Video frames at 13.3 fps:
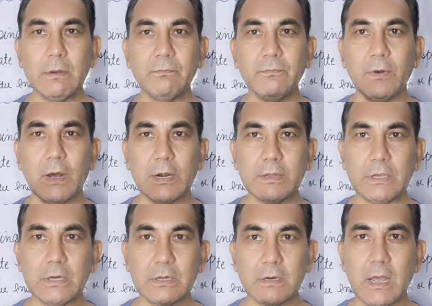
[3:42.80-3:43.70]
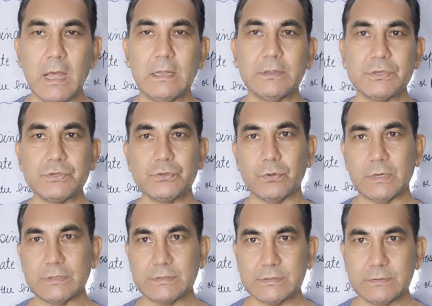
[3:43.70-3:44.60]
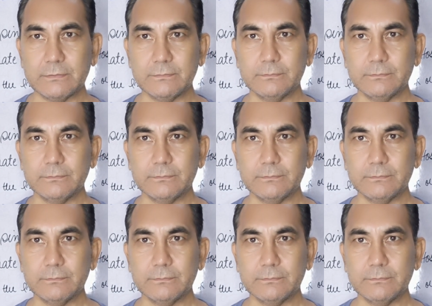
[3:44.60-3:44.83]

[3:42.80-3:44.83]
for their health insurance.